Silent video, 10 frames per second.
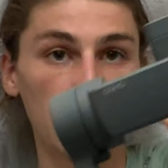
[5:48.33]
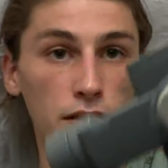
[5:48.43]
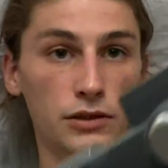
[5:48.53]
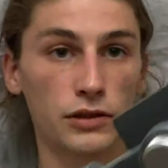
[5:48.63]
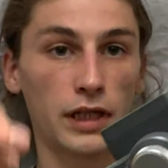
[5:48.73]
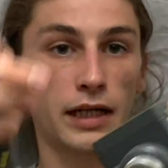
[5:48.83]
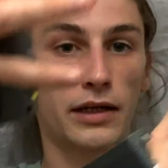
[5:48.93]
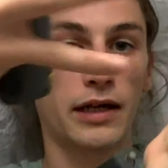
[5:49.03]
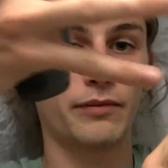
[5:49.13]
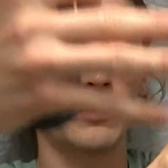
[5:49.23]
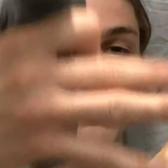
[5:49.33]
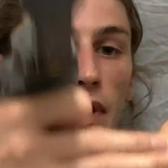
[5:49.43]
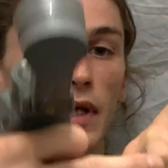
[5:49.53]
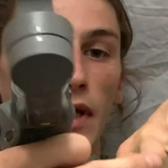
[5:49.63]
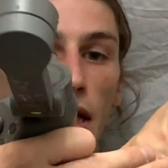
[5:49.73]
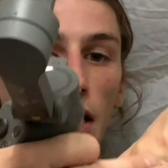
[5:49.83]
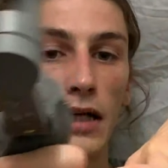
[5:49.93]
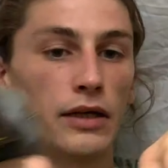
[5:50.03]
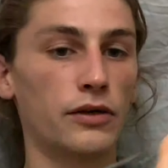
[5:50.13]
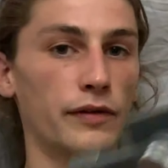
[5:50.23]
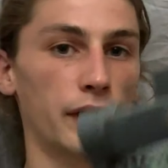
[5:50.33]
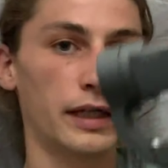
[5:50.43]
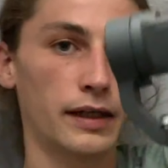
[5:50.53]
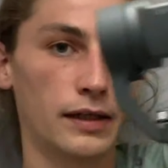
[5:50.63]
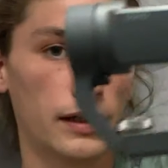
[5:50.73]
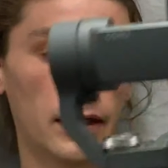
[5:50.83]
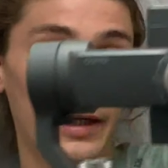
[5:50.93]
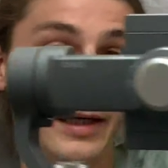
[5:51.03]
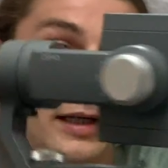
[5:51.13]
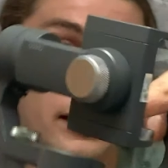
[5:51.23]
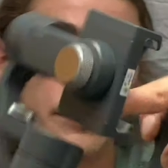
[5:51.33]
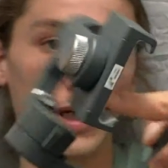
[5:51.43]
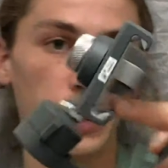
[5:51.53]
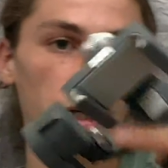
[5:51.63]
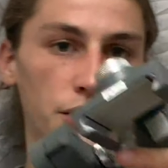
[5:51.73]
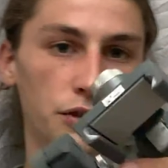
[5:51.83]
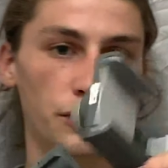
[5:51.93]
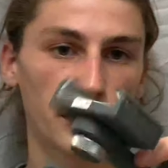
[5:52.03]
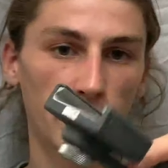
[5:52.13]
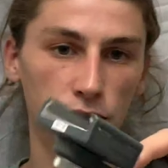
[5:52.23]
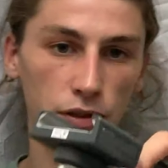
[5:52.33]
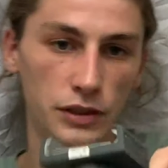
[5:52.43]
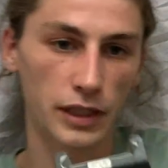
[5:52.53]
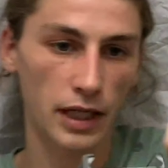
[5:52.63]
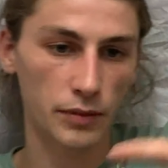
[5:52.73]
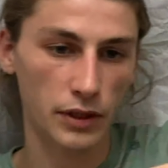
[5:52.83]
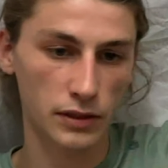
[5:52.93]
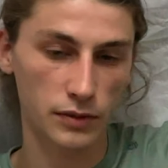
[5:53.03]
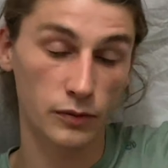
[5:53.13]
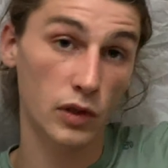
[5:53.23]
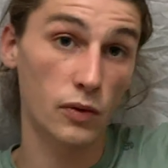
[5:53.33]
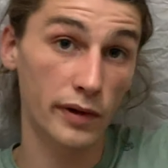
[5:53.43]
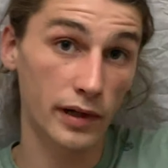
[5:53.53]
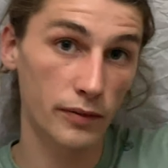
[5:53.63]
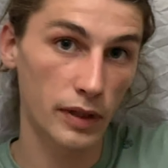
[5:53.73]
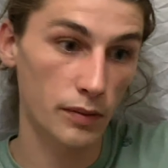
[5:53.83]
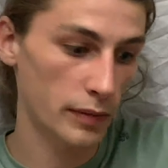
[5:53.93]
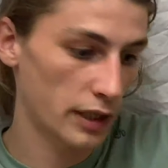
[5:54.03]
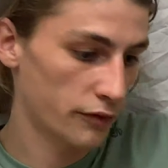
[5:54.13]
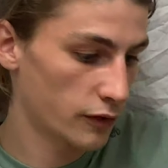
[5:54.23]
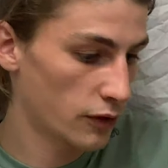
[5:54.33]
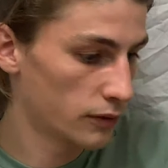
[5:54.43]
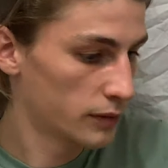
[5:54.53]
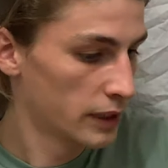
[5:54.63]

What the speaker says: so that I could have my mic hanging out over here. I can't show you that just yet because I'm recording with my phone,